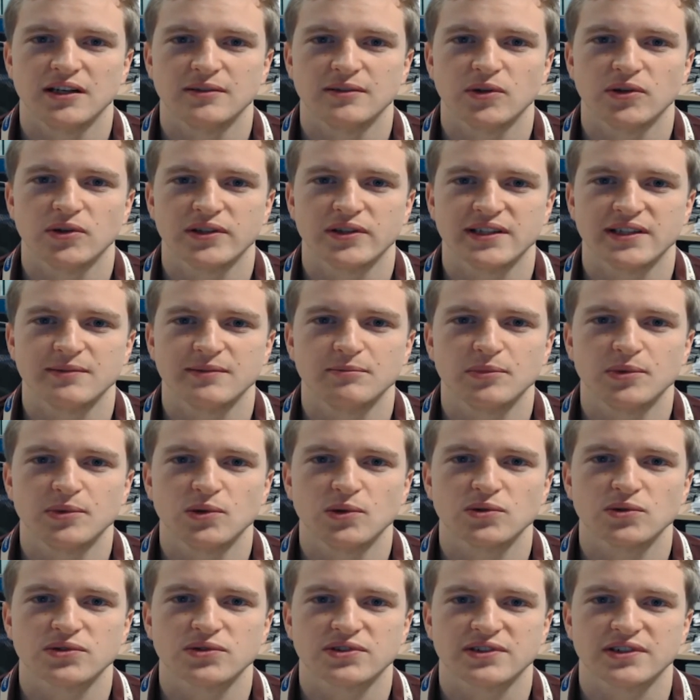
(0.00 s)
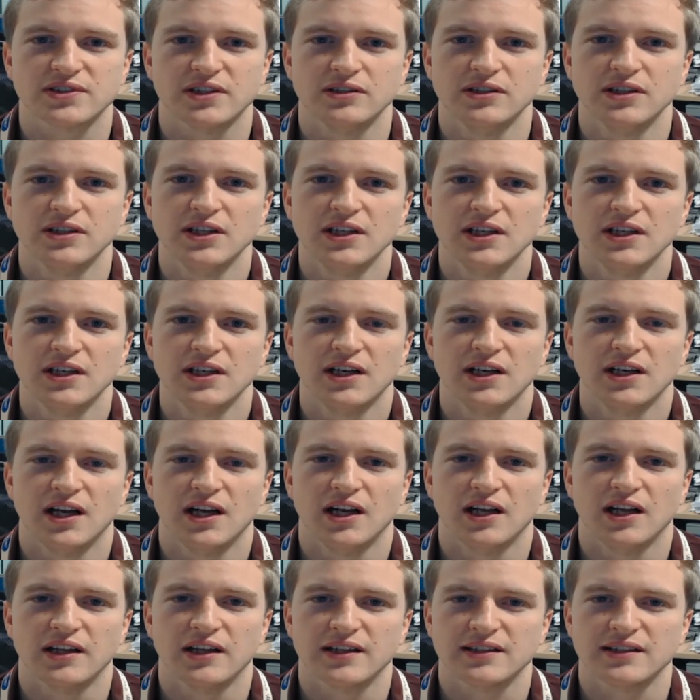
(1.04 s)
on the imports, so
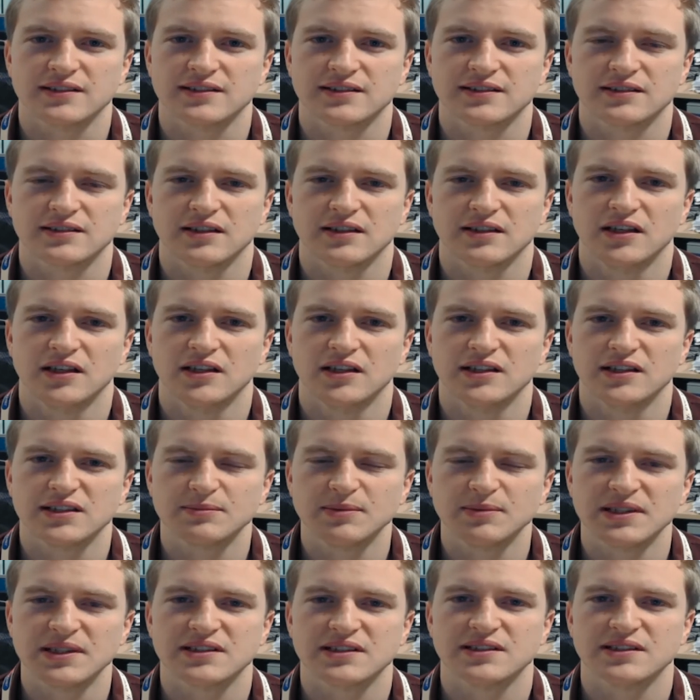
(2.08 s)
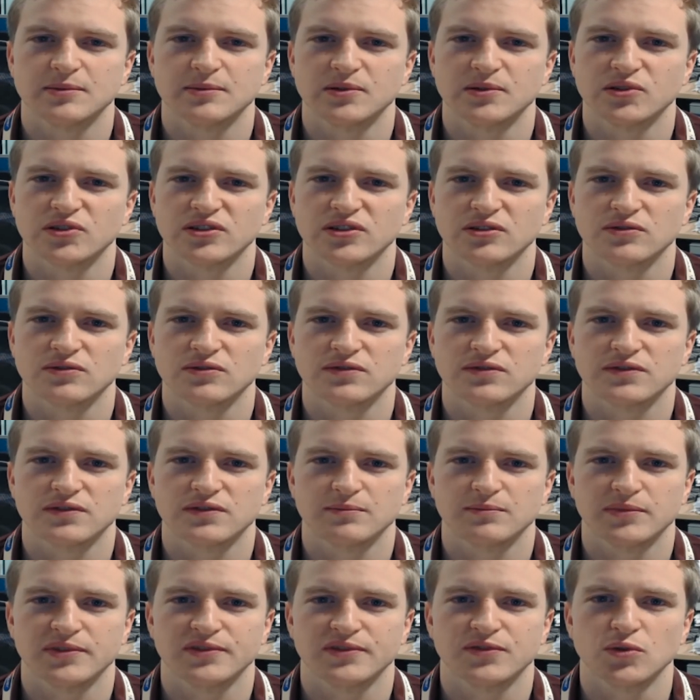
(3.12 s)
that's expected to be resolved
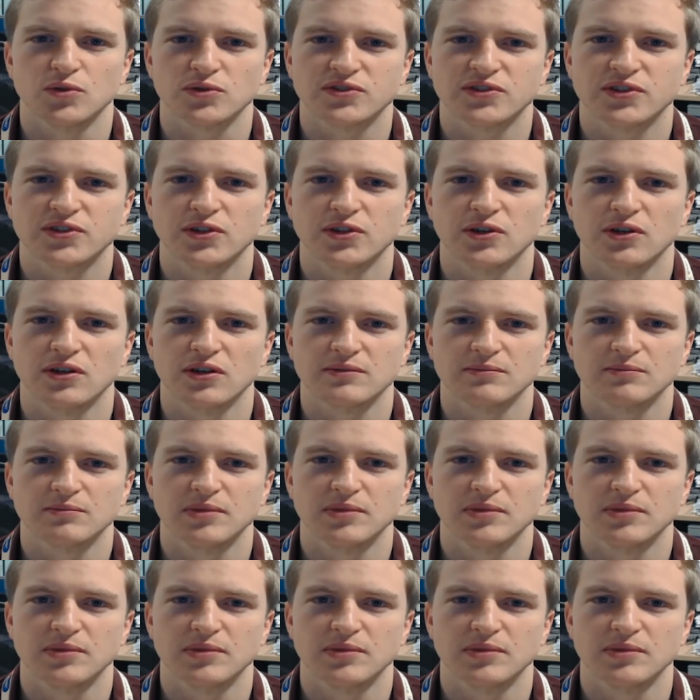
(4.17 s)
before too long,